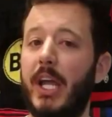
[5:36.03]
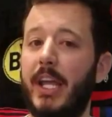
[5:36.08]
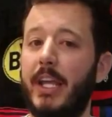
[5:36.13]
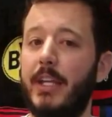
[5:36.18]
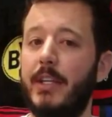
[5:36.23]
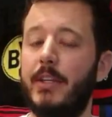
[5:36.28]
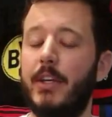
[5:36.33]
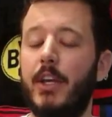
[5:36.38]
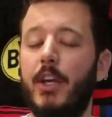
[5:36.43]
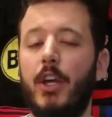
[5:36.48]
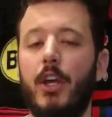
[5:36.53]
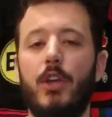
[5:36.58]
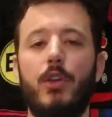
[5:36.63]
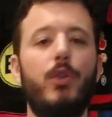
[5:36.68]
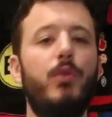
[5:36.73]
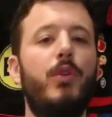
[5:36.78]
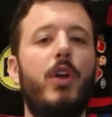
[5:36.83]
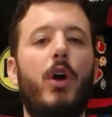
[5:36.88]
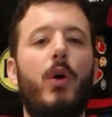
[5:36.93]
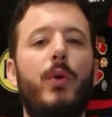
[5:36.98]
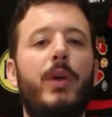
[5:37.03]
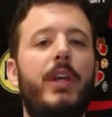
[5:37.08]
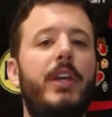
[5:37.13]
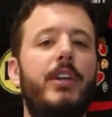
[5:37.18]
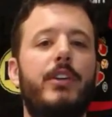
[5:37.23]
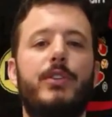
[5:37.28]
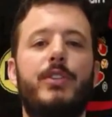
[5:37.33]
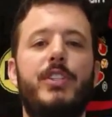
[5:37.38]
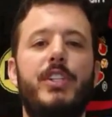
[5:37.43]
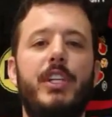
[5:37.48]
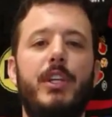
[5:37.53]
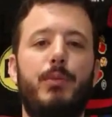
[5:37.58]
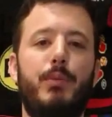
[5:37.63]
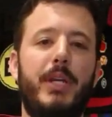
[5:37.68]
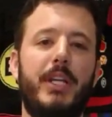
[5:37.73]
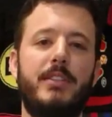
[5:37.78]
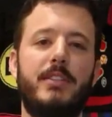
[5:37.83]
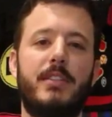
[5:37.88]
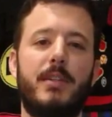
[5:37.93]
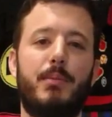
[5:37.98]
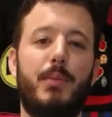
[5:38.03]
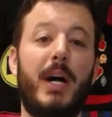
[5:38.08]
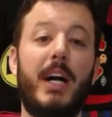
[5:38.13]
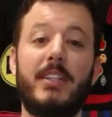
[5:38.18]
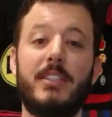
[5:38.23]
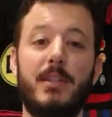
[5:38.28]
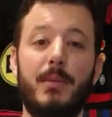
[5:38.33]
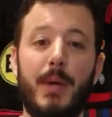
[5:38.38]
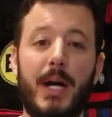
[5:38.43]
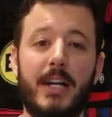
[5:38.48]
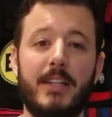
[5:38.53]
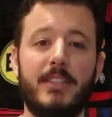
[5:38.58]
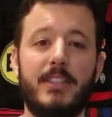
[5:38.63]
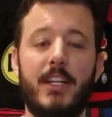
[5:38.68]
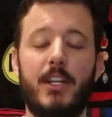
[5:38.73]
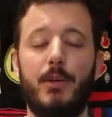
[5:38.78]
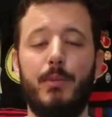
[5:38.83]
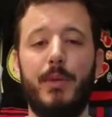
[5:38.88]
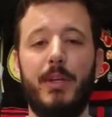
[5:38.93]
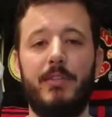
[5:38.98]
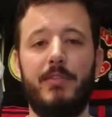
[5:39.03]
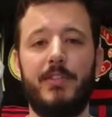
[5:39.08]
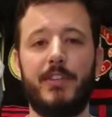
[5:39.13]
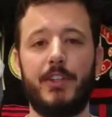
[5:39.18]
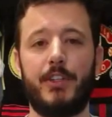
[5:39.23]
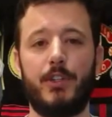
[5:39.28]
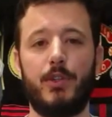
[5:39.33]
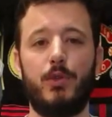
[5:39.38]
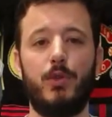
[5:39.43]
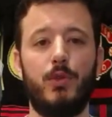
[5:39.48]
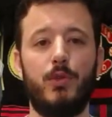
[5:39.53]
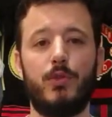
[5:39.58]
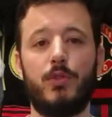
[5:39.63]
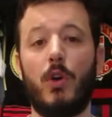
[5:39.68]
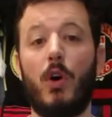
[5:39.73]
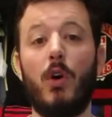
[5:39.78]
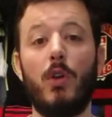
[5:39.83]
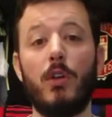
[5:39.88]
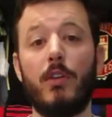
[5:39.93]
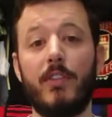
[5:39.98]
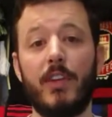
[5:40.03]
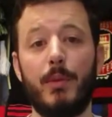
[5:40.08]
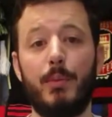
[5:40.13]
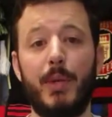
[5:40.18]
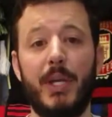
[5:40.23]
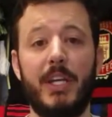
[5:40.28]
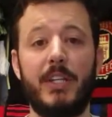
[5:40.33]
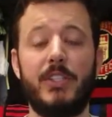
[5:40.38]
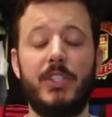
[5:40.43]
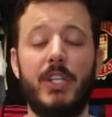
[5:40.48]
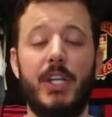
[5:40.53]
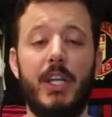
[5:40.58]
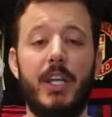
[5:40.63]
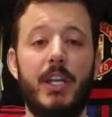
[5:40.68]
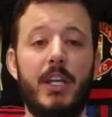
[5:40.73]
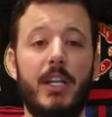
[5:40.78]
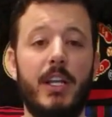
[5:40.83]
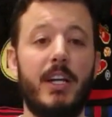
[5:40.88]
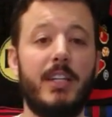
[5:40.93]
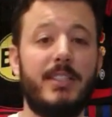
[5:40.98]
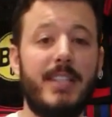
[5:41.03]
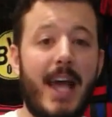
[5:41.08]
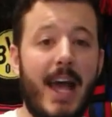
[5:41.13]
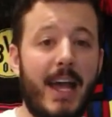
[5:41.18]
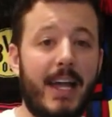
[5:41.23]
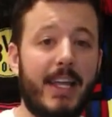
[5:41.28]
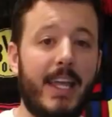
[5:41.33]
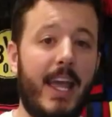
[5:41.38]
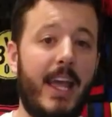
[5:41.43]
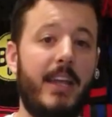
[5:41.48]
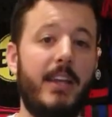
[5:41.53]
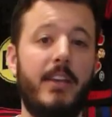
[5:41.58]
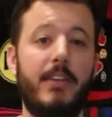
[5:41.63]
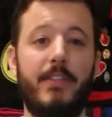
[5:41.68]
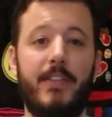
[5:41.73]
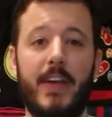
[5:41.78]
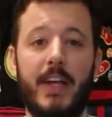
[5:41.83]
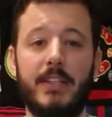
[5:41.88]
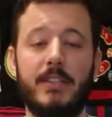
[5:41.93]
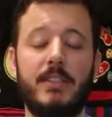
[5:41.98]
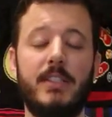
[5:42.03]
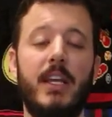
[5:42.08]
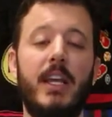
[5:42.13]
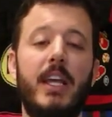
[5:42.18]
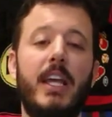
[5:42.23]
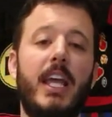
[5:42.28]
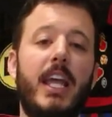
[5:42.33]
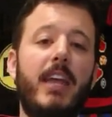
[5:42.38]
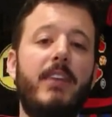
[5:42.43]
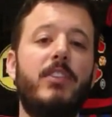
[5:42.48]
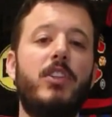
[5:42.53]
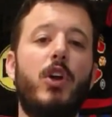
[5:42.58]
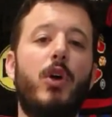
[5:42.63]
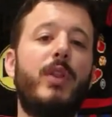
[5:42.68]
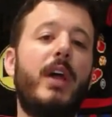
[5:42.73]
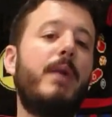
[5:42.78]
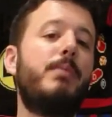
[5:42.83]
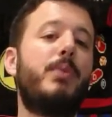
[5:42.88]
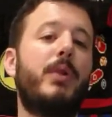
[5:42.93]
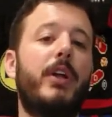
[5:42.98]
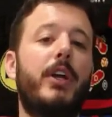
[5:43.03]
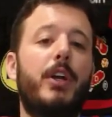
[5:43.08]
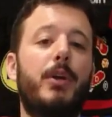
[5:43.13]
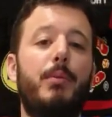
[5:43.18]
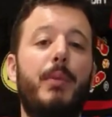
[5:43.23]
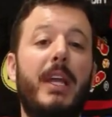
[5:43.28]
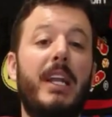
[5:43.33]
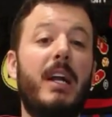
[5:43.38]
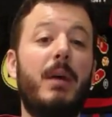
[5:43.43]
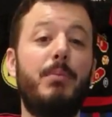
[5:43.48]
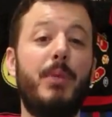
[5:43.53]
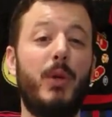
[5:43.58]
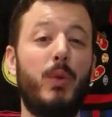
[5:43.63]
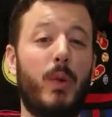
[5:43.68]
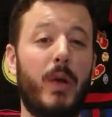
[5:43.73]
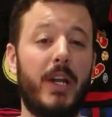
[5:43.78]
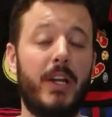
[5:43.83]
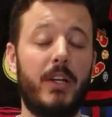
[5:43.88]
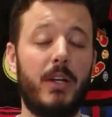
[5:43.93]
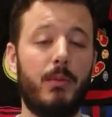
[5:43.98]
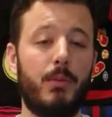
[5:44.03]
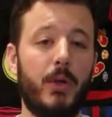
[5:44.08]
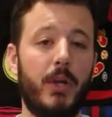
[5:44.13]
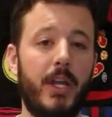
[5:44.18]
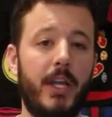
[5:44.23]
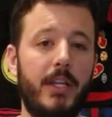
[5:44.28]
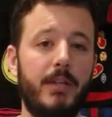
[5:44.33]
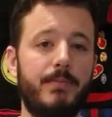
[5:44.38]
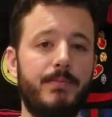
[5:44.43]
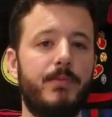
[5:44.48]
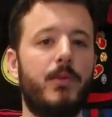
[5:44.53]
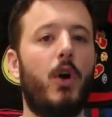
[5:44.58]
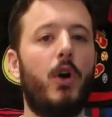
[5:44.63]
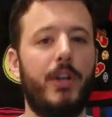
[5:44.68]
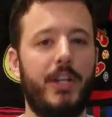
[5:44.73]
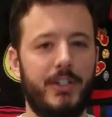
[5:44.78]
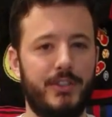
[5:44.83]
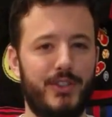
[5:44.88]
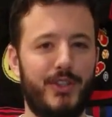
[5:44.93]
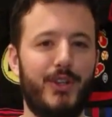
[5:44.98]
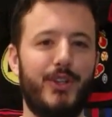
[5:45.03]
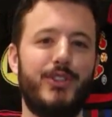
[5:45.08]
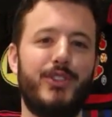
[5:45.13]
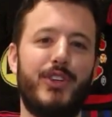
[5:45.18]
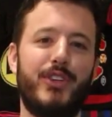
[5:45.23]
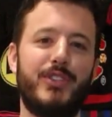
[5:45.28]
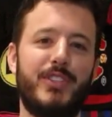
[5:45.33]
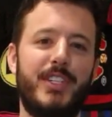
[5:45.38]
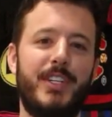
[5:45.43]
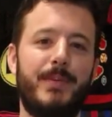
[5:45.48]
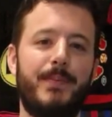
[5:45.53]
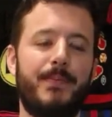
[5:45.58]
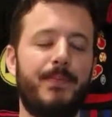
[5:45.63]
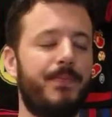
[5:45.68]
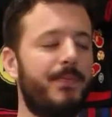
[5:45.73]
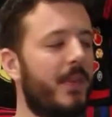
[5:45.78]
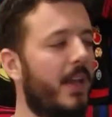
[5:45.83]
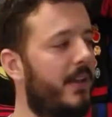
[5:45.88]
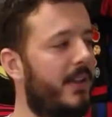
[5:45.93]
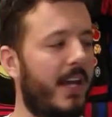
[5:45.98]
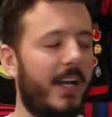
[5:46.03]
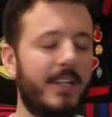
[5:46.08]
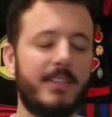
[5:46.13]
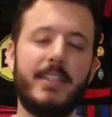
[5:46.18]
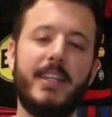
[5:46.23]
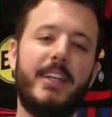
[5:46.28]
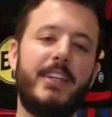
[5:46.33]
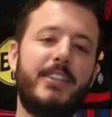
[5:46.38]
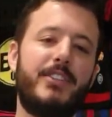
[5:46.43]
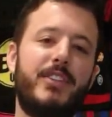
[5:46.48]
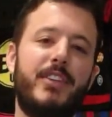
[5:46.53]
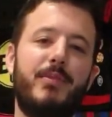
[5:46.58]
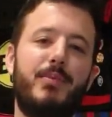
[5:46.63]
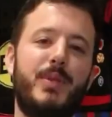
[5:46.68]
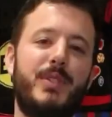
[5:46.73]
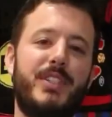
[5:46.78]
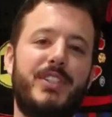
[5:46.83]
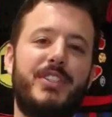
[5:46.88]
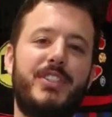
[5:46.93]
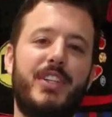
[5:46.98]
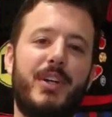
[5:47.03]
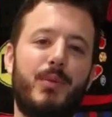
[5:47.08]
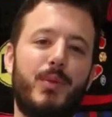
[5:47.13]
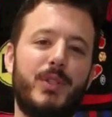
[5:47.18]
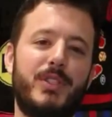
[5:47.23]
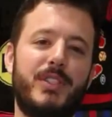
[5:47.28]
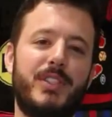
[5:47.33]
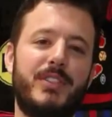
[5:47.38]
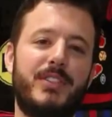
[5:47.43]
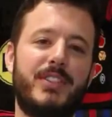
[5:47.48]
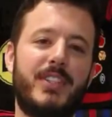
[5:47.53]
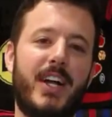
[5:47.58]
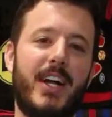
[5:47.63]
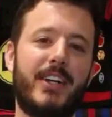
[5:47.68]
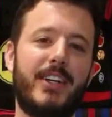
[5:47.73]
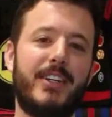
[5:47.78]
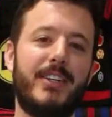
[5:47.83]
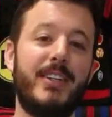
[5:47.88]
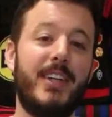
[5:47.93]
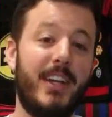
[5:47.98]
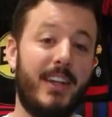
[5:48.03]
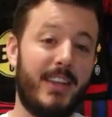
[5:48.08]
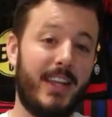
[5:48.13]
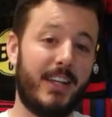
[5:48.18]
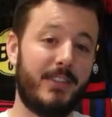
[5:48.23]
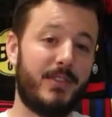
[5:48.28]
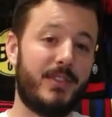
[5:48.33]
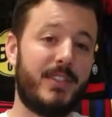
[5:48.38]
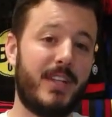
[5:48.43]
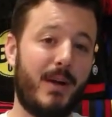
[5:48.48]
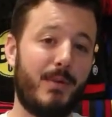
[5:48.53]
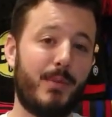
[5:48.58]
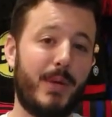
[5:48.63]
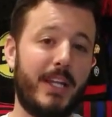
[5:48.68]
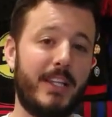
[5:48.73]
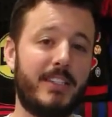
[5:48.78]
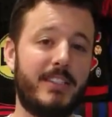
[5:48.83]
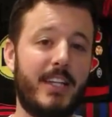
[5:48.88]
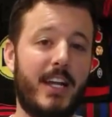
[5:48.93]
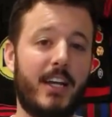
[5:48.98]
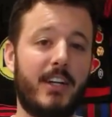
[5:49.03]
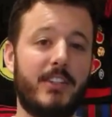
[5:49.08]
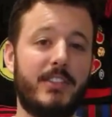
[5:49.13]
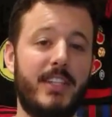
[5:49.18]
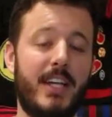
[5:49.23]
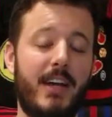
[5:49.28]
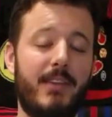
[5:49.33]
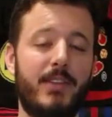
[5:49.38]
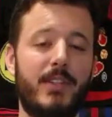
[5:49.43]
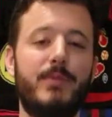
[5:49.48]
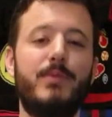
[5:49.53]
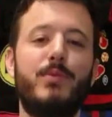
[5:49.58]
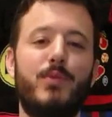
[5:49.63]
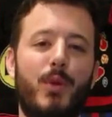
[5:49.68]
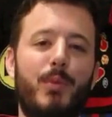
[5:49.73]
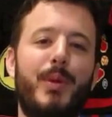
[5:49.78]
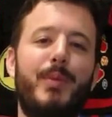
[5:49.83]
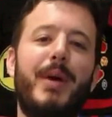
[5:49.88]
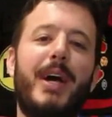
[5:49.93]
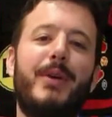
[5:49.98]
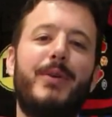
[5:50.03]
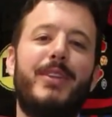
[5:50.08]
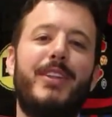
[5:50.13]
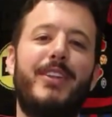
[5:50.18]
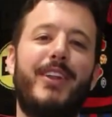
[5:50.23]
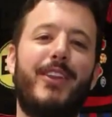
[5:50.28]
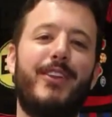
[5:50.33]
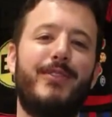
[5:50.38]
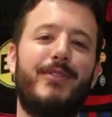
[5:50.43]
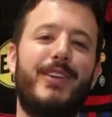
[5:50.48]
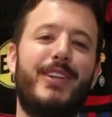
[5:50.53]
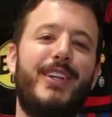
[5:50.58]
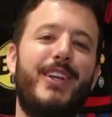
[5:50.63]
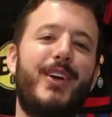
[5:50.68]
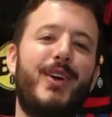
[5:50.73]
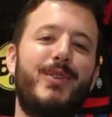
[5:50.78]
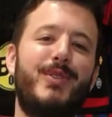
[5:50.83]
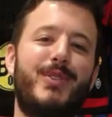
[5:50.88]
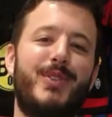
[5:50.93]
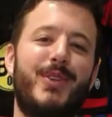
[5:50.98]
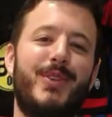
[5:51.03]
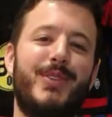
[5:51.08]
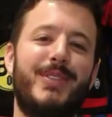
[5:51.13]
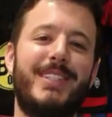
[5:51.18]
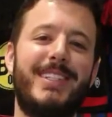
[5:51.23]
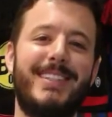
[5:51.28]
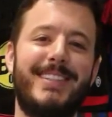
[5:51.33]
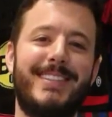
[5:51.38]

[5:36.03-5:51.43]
8, you know he or she means a box-to-box center midfielder who's all over the pitch in attack and defense, even though that player may not be wearing number 8 on his or her jersey. That's the history of position numbers in soccer. Thanks for stopping by the Soccer Tavern. We'll be back with another video soon.